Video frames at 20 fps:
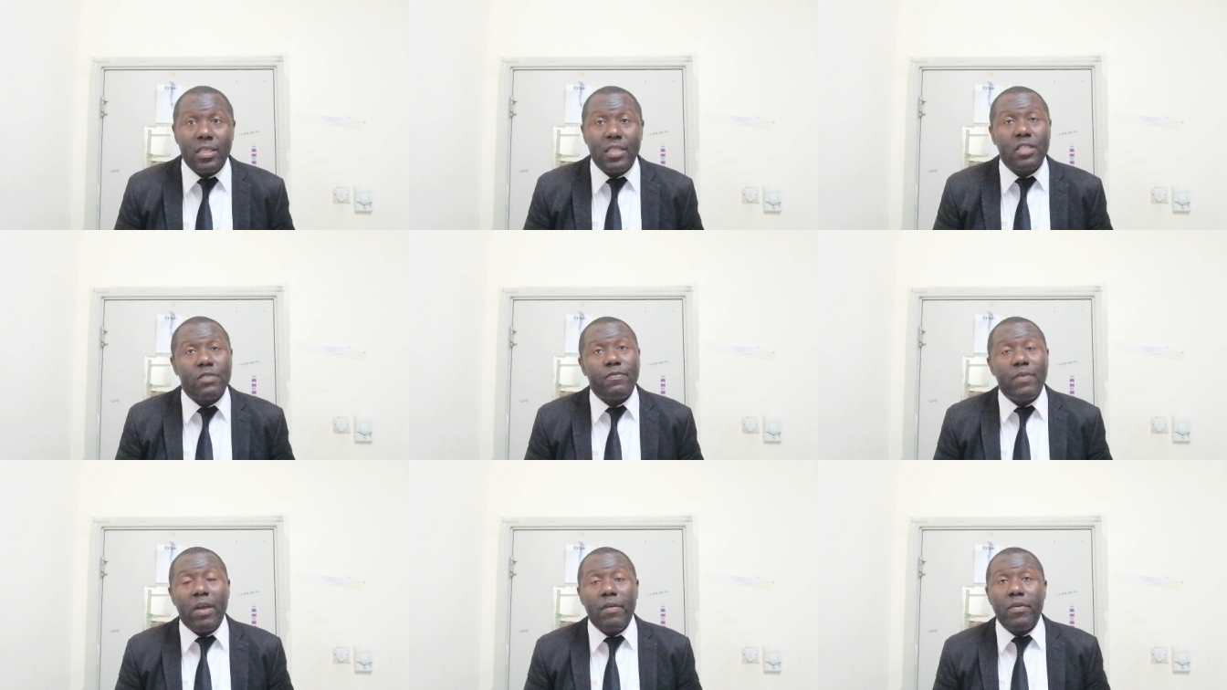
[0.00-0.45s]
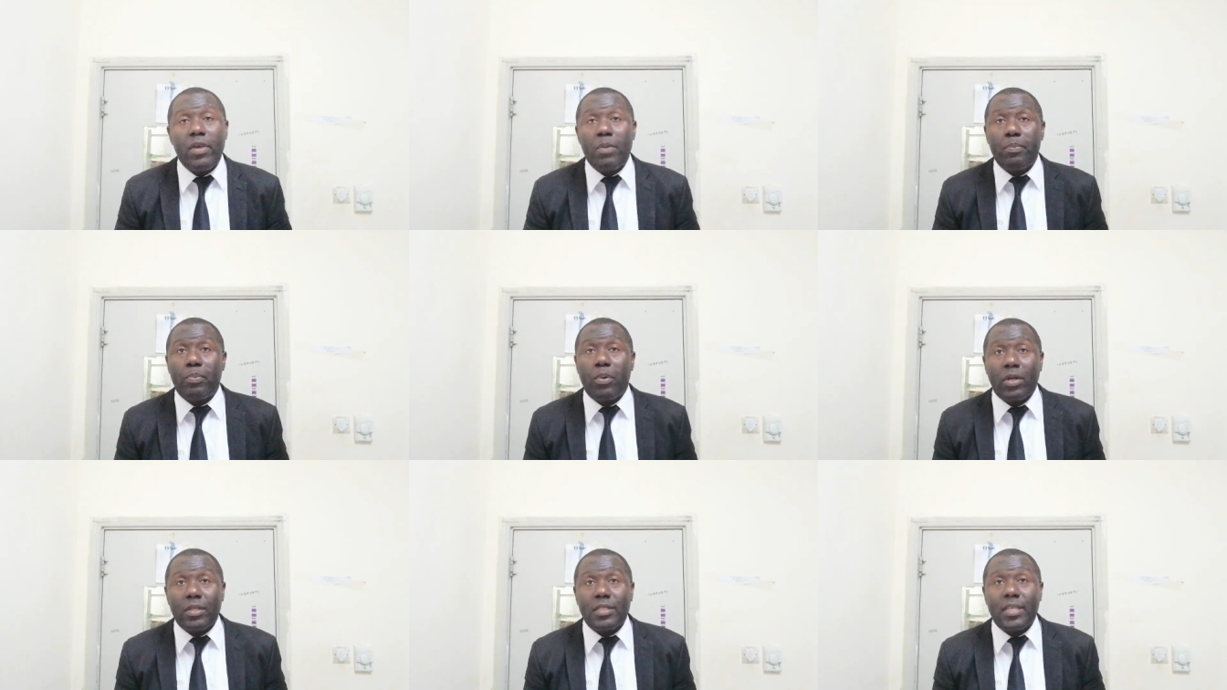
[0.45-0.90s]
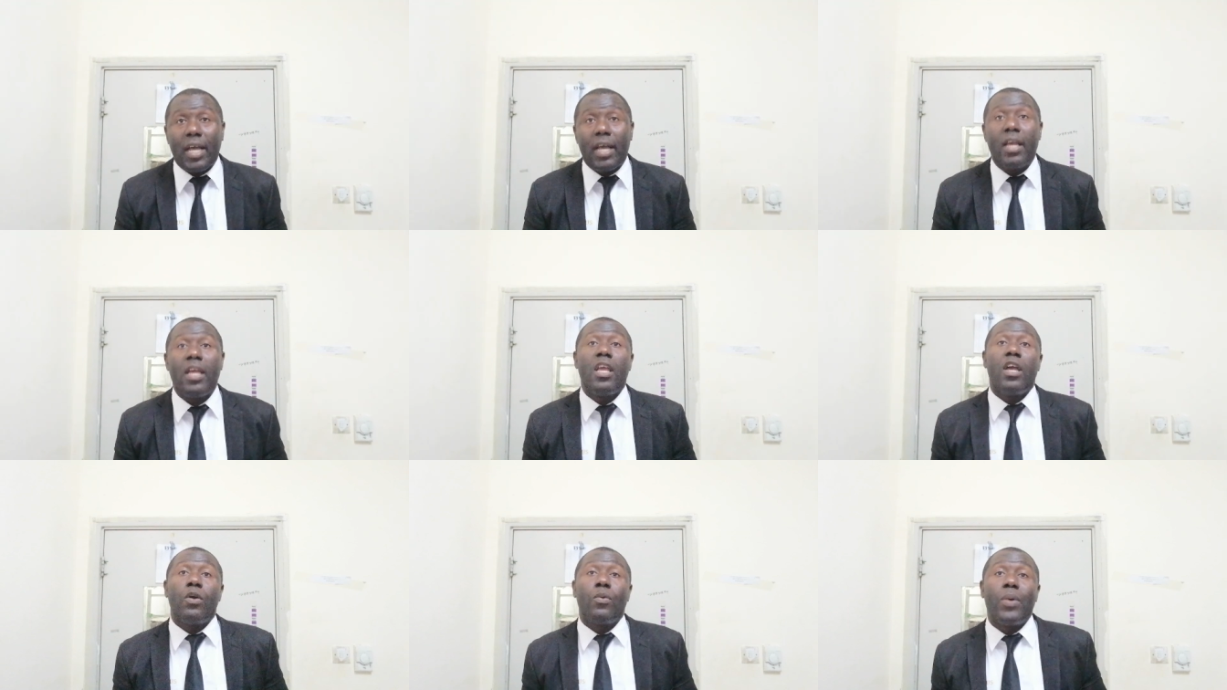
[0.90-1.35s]
It's very important
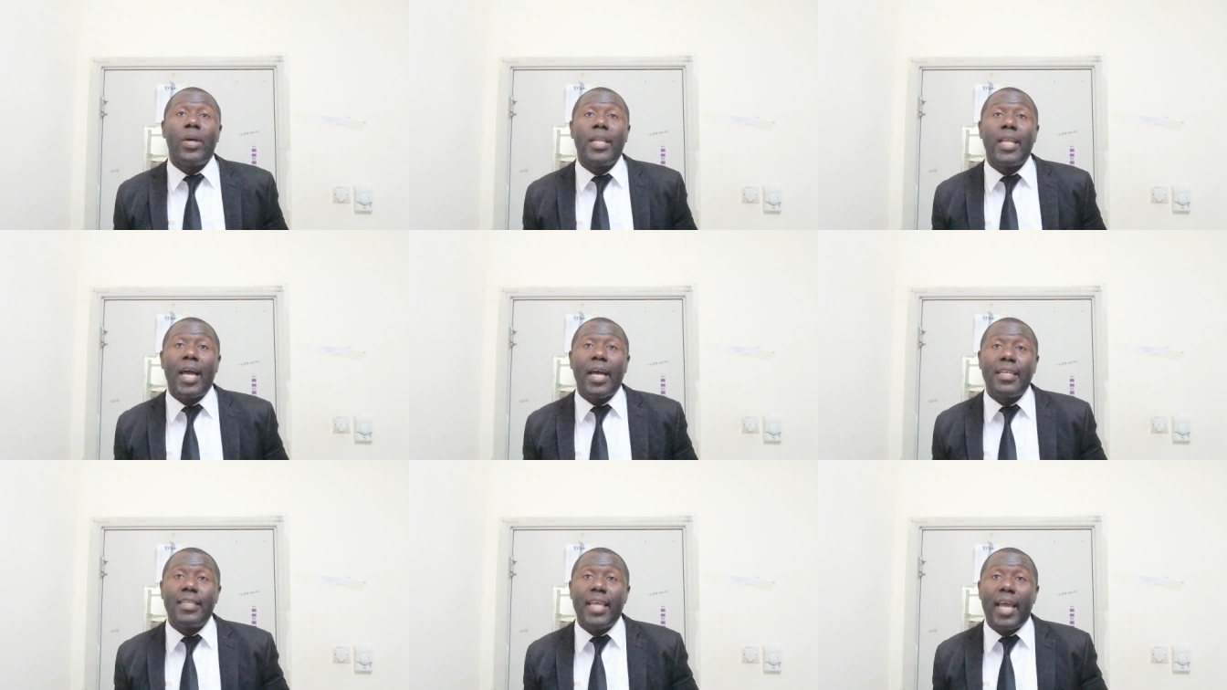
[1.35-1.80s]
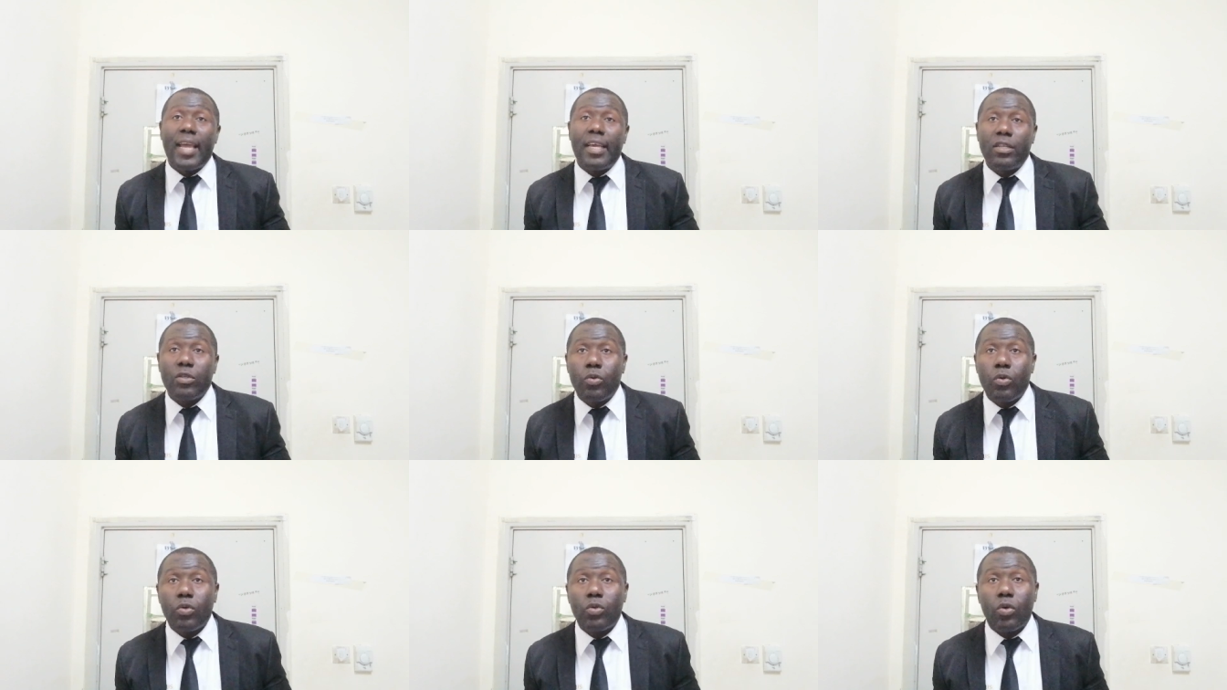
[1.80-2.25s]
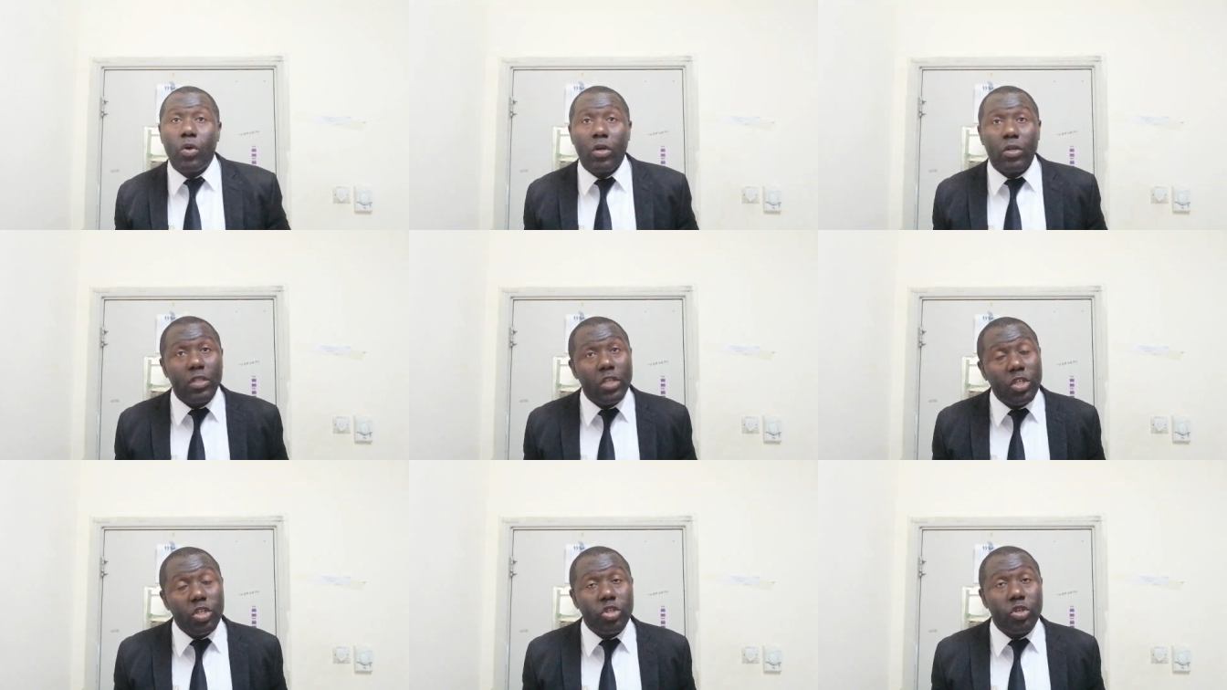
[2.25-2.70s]
whether they are in good
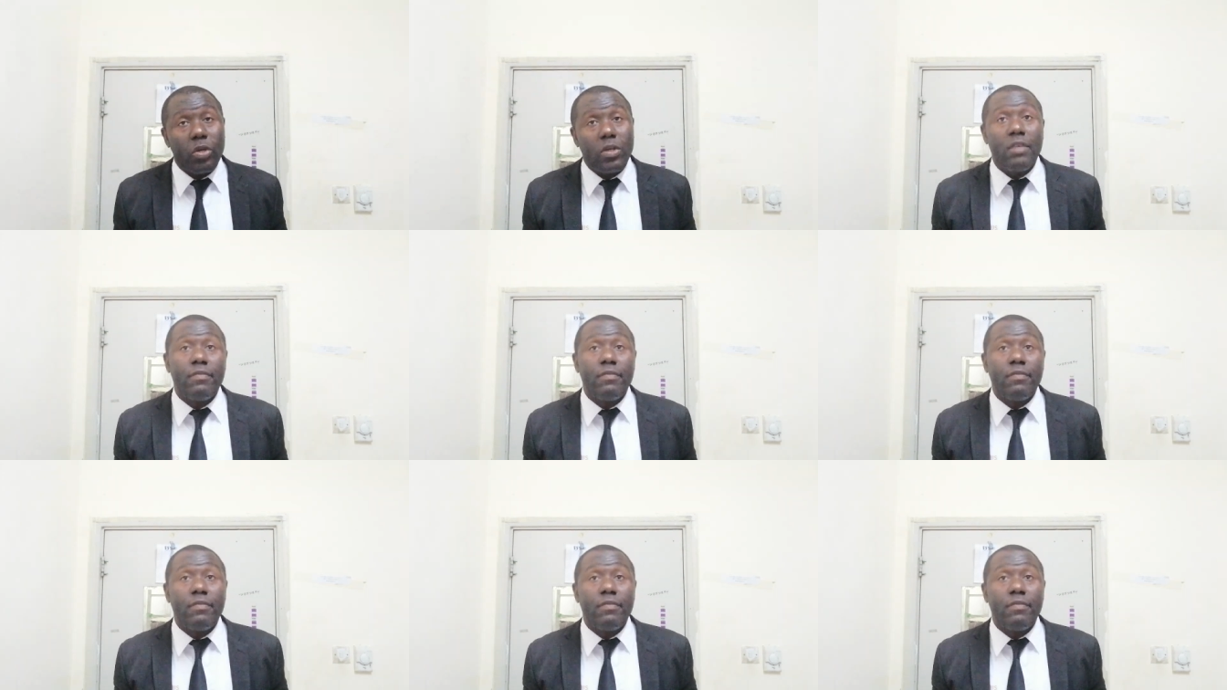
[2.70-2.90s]
condition.